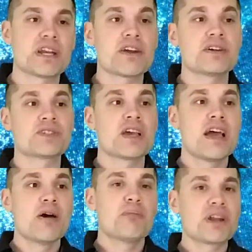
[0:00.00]
areas.
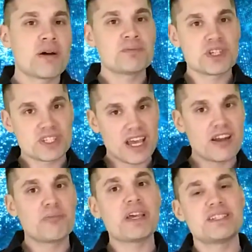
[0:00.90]
But I'm just kind
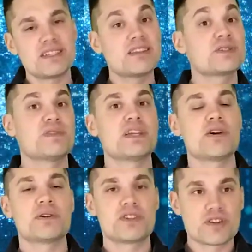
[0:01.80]
of basing this
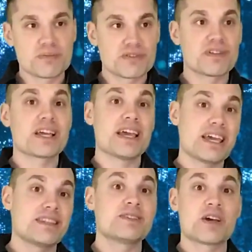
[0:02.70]
video in terms of like,
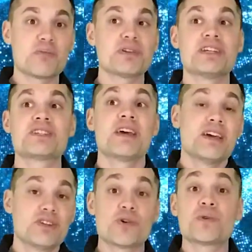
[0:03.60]
hey, these companies
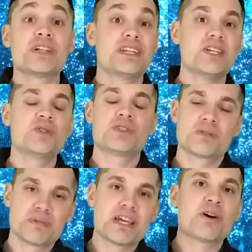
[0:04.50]
don't really need you to
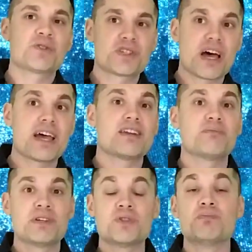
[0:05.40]
be outside and
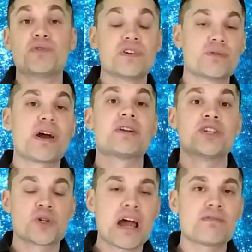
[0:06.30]
be moving around and
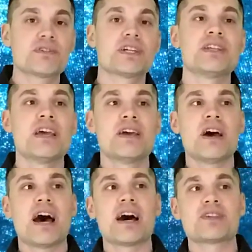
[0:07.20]
traveling.
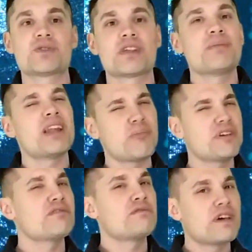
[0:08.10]
Uh, so they may not be
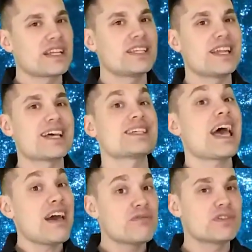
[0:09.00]
affected as
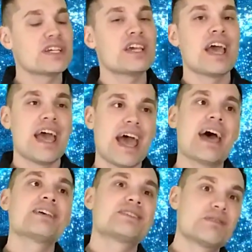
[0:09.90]
heavily
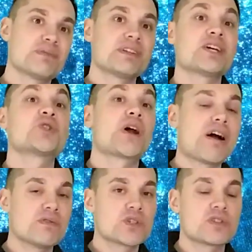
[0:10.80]
as something like
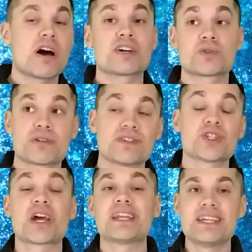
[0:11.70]
travel stocks or even
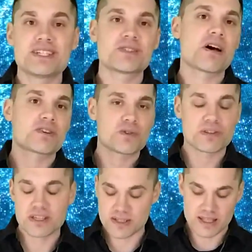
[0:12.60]
Chinese stocks or
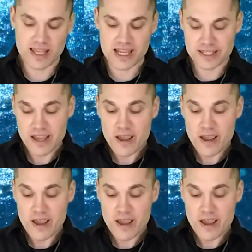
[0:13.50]
things like that.